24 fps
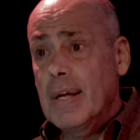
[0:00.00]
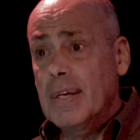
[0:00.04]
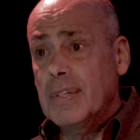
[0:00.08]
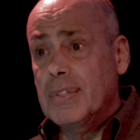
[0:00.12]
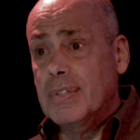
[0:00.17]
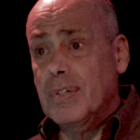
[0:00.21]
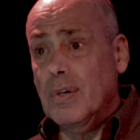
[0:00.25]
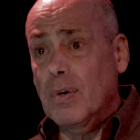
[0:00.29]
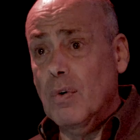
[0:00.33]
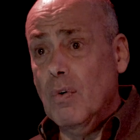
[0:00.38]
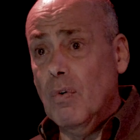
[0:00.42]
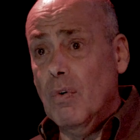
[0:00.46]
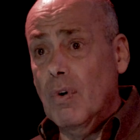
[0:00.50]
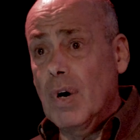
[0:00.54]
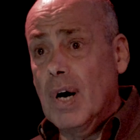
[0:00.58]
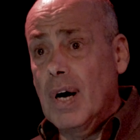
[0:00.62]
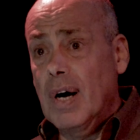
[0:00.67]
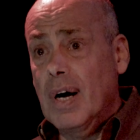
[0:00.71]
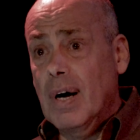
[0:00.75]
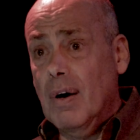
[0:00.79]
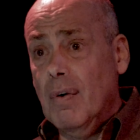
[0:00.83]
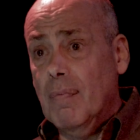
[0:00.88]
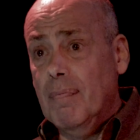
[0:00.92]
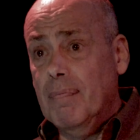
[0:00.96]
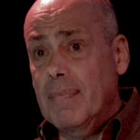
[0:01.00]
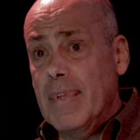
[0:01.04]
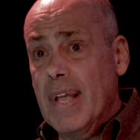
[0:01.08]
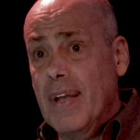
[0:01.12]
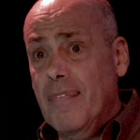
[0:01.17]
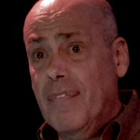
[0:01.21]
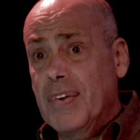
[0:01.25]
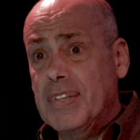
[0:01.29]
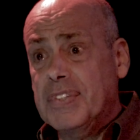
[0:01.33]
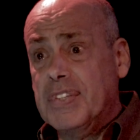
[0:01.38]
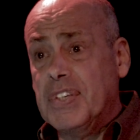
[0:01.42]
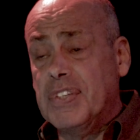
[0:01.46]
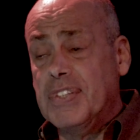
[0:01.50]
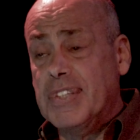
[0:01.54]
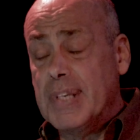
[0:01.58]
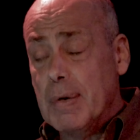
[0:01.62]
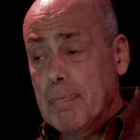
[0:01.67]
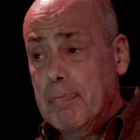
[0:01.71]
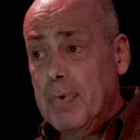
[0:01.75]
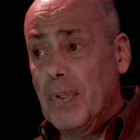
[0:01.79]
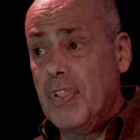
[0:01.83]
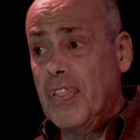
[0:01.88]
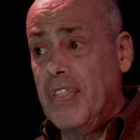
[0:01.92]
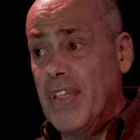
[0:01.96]
So uh, if it's a
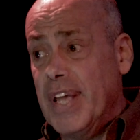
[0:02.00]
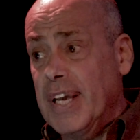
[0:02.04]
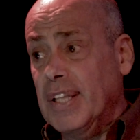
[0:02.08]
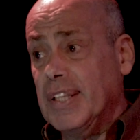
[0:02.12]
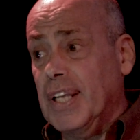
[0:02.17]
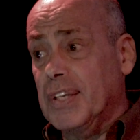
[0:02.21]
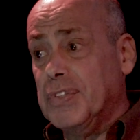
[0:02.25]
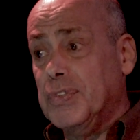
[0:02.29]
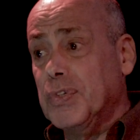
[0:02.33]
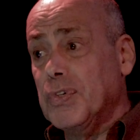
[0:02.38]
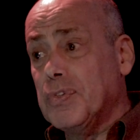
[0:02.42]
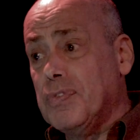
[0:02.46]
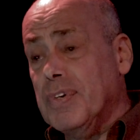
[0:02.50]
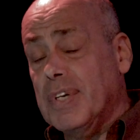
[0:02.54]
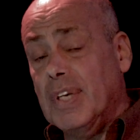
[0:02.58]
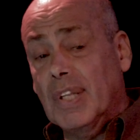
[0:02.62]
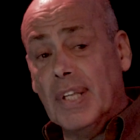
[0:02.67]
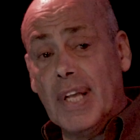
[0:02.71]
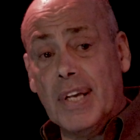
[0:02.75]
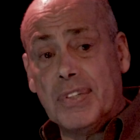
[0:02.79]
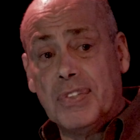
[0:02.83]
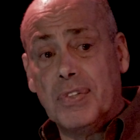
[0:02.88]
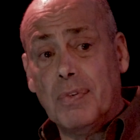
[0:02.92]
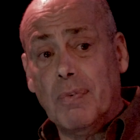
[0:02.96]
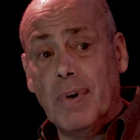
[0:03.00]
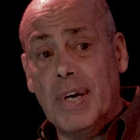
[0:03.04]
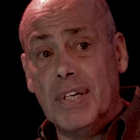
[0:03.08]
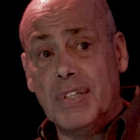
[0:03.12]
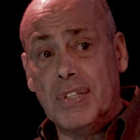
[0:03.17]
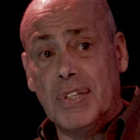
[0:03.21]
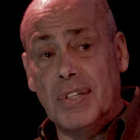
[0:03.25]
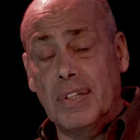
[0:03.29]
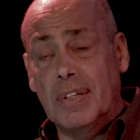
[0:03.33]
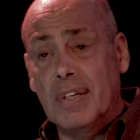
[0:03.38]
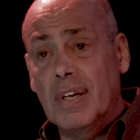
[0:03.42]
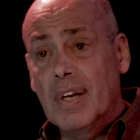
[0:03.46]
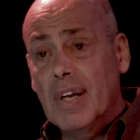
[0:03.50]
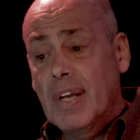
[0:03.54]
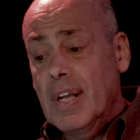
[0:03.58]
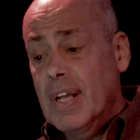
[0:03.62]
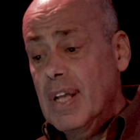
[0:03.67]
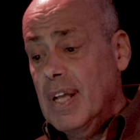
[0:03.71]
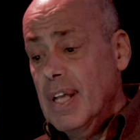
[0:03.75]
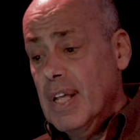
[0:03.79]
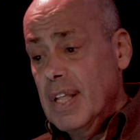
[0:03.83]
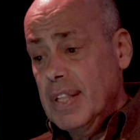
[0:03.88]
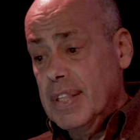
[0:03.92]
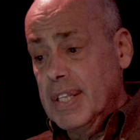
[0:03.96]
simple thing like suturing laceration,
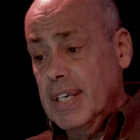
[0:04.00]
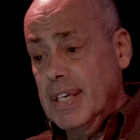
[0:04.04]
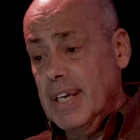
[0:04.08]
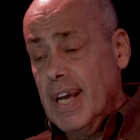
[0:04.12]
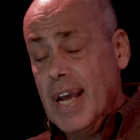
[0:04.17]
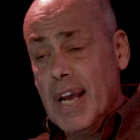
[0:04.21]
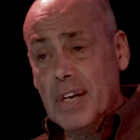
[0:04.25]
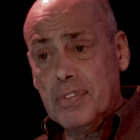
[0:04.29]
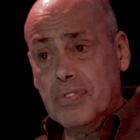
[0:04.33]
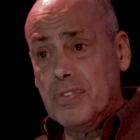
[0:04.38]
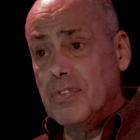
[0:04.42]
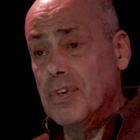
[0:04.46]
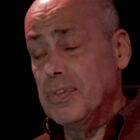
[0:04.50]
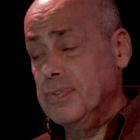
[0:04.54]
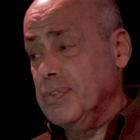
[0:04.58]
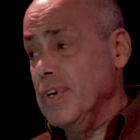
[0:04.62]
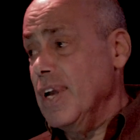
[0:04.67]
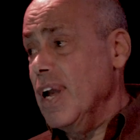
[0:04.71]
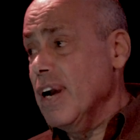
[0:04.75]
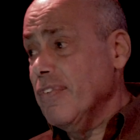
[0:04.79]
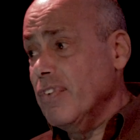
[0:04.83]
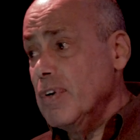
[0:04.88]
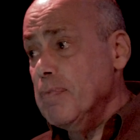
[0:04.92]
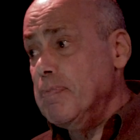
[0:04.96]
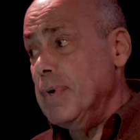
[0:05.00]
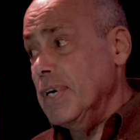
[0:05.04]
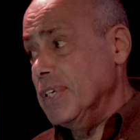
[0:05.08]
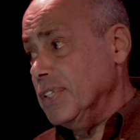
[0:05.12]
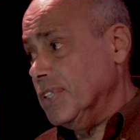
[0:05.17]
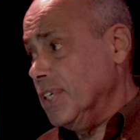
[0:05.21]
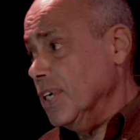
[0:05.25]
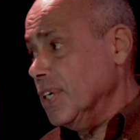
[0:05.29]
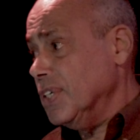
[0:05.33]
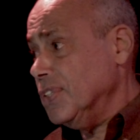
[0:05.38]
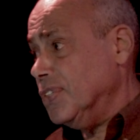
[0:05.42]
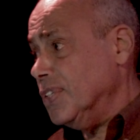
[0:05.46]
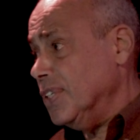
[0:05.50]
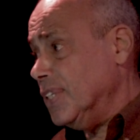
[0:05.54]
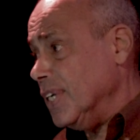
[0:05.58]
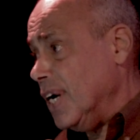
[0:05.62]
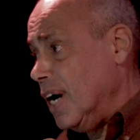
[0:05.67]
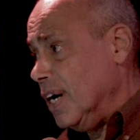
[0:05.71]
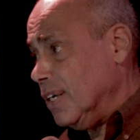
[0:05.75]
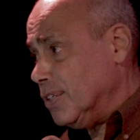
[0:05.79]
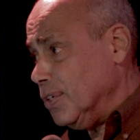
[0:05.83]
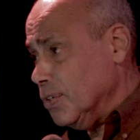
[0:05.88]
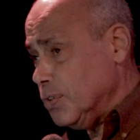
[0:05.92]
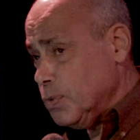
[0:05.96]
the astronauts are every bit as good as the
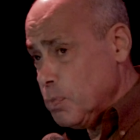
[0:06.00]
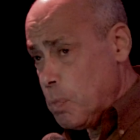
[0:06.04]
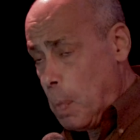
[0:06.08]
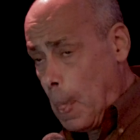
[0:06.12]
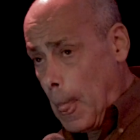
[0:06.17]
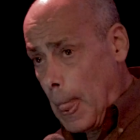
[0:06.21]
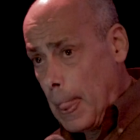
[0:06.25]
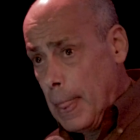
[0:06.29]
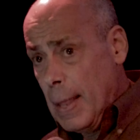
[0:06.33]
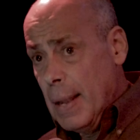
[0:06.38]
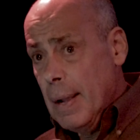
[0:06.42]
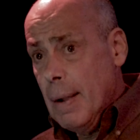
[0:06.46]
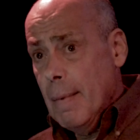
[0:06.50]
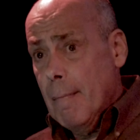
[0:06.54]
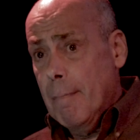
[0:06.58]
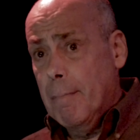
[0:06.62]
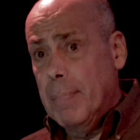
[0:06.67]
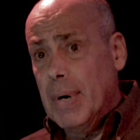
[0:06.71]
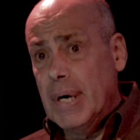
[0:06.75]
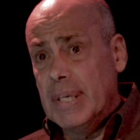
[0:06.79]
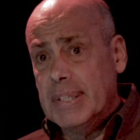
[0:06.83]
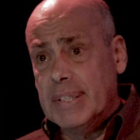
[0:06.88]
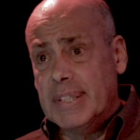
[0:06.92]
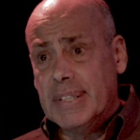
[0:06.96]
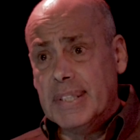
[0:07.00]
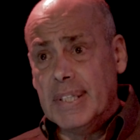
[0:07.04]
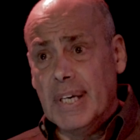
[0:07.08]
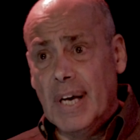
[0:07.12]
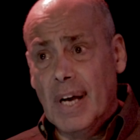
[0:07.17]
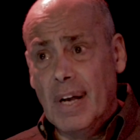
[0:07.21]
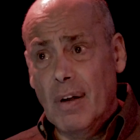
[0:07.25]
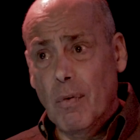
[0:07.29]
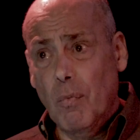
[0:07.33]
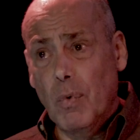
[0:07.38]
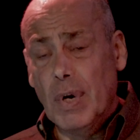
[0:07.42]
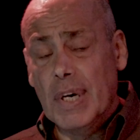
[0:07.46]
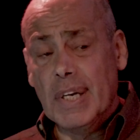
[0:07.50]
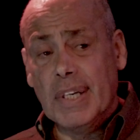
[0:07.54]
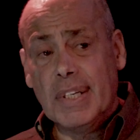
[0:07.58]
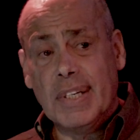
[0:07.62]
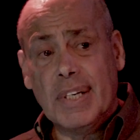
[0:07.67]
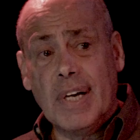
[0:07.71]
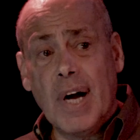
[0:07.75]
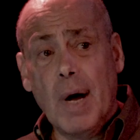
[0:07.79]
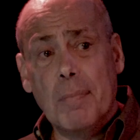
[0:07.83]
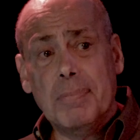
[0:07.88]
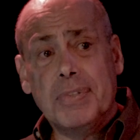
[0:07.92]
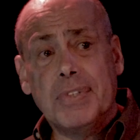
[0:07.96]
doctors. But uh, when
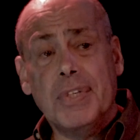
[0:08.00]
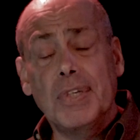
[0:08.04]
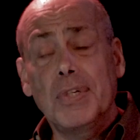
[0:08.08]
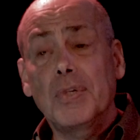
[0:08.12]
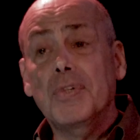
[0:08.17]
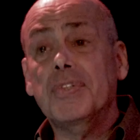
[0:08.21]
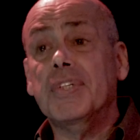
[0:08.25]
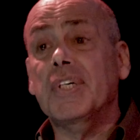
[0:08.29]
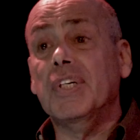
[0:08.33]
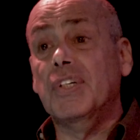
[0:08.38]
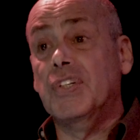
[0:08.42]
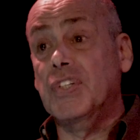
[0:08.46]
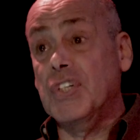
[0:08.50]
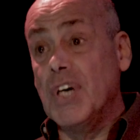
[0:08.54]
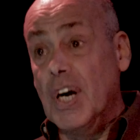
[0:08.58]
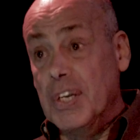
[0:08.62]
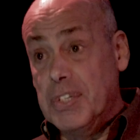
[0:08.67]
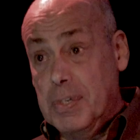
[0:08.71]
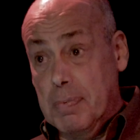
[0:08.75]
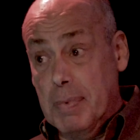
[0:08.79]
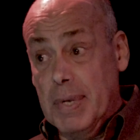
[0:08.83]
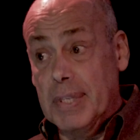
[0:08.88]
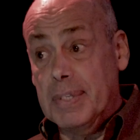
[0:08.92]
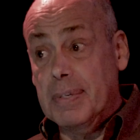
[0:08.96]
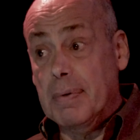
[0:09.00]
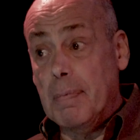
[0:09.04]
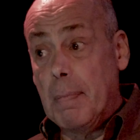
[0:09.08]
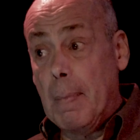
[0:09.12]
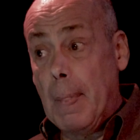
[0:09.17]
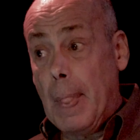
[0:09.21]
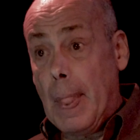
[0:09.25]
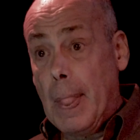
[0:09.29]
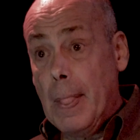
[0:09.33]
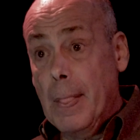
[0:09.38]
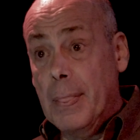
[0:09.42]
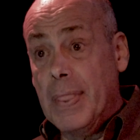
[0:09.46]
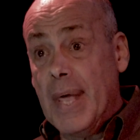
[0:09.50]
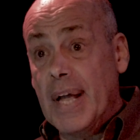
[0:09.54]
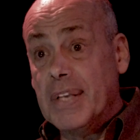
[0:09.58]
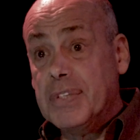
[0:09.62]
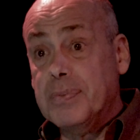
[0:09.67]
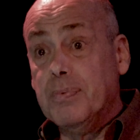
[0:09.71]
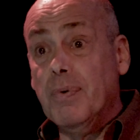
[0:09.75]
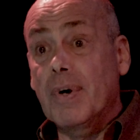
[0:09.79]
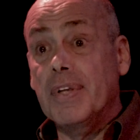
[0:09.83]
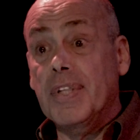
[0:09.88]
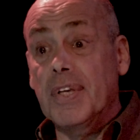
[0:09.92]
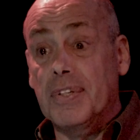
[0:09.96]
it comes to using judgment,
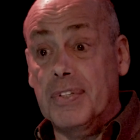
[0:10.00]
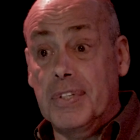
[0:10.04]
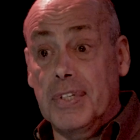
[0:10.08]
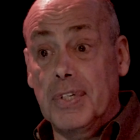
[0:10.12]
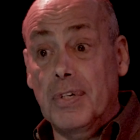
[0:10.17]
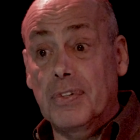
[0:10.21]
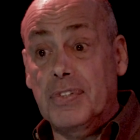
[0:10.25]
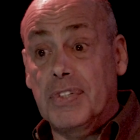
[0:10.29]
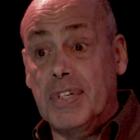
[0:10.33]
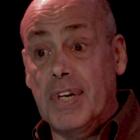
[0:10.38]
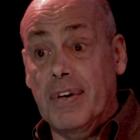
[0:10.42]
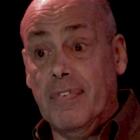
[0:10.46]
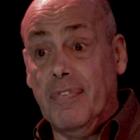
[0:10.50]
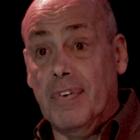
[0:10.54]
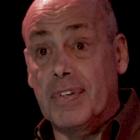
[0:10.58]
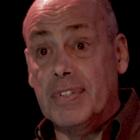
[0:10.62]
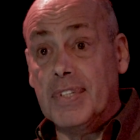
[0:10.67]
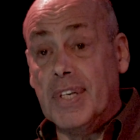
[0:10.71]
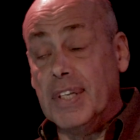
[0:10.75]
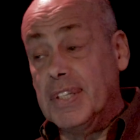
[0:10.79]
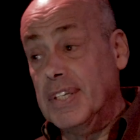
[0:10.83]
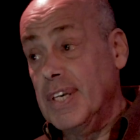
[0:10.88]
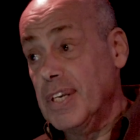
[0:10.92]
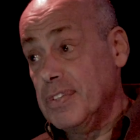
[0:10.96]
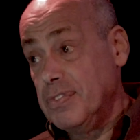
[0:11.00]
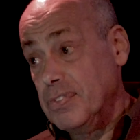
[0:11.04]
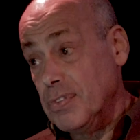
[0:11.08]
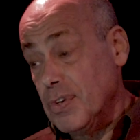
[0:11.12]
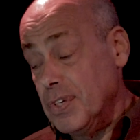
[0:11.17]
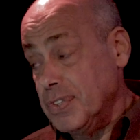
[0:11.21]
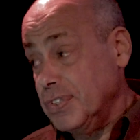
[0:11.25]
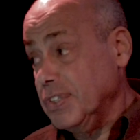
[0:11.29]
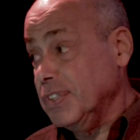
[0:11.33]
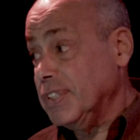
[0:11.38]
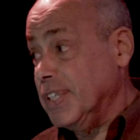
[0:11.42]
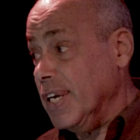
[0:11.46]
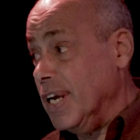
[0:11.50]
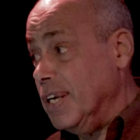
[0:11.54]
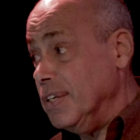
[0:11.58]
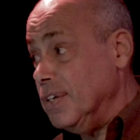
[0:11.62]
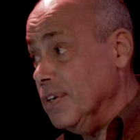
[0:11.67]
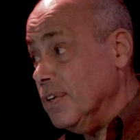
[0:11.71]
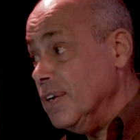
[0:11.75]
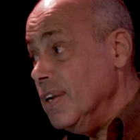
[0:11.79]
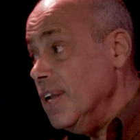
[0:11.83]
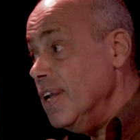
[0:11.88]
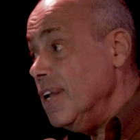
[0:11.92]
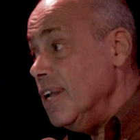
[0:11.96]
that's where there's a huge difference. Like the astronauts will tell
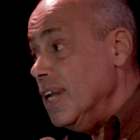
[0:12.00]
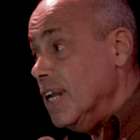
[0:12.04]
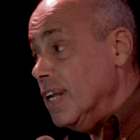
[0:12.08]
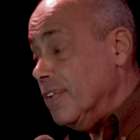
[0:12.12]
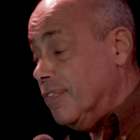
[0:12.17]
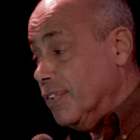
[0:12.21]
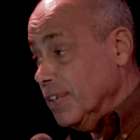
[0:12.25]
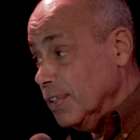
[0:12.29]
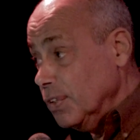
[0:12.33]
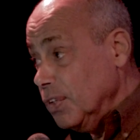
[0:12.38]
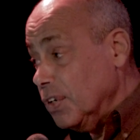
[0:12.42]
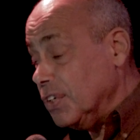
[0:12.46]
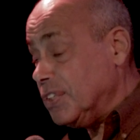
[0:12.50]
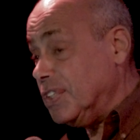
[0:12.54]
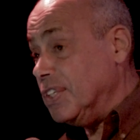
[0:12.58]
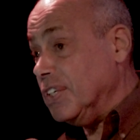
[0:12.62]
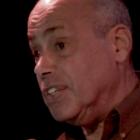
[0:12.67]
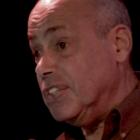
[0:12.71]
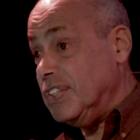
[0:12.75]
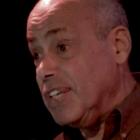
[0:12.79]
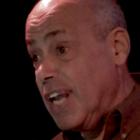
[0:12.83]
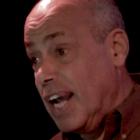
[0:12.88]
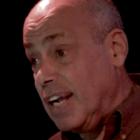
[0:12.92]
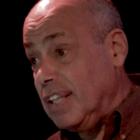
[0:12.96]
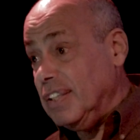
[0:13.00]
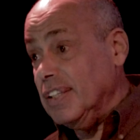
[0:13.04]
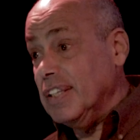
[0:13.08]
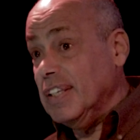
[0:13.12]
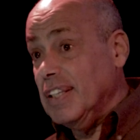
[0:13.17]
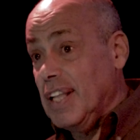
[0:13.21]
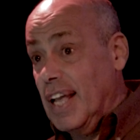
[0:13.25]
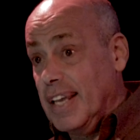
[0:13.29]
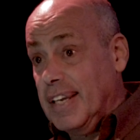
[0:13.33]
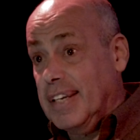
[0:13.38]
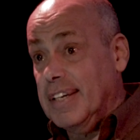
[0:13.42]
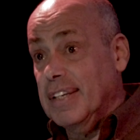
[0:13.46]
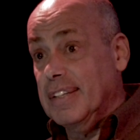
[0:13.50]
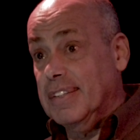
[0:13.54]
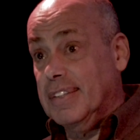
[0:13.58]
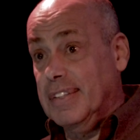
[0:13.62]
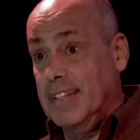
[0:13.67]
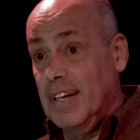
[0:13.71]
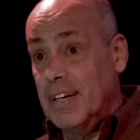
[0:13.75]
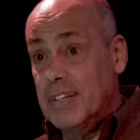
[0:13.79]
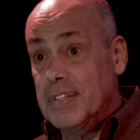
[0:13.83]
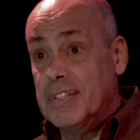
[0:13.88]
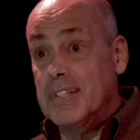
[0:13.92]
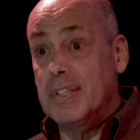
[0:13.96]
you, if it looks exactly like
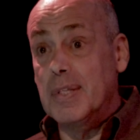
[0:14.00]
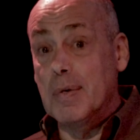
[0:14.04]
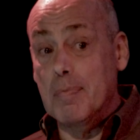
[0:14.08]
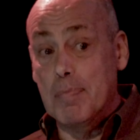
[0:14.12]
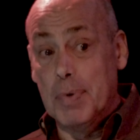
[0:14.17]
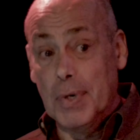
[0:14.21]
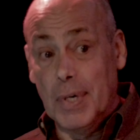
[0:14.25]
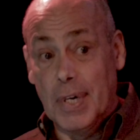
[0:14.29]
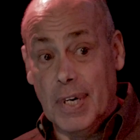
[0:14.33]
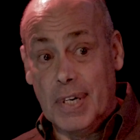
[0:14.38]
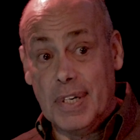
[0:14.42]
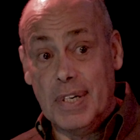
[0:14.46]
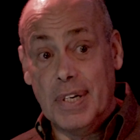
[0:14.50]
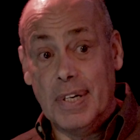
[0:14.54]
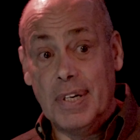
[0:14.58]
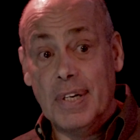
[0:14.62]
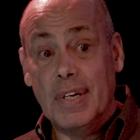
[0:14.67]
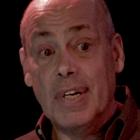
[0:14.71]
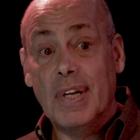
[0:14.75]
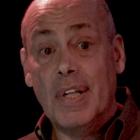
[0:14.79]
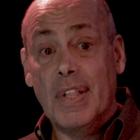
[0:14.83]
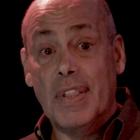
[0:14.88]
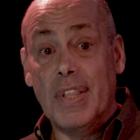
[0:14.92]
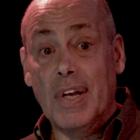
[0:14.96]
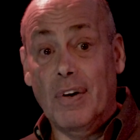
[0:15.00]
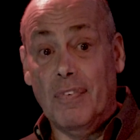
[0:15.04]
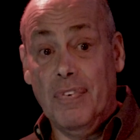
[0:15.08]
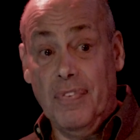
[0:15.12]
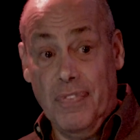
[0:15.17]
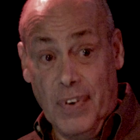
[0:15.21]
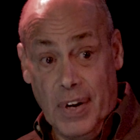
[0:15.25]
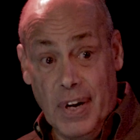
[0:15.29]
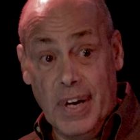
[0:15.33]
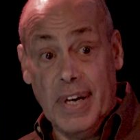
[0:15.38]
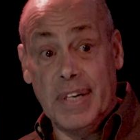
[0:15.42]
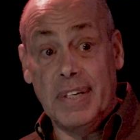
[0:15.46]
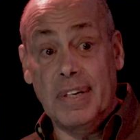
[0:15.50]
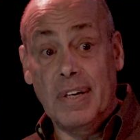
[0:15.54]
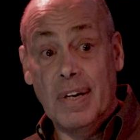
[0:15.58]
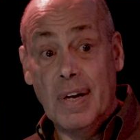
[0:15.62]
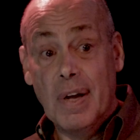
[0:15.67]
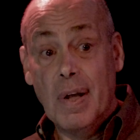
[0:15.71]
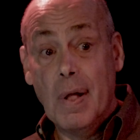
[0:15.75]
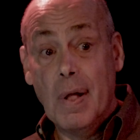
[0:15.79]
it does in the book, they're fine.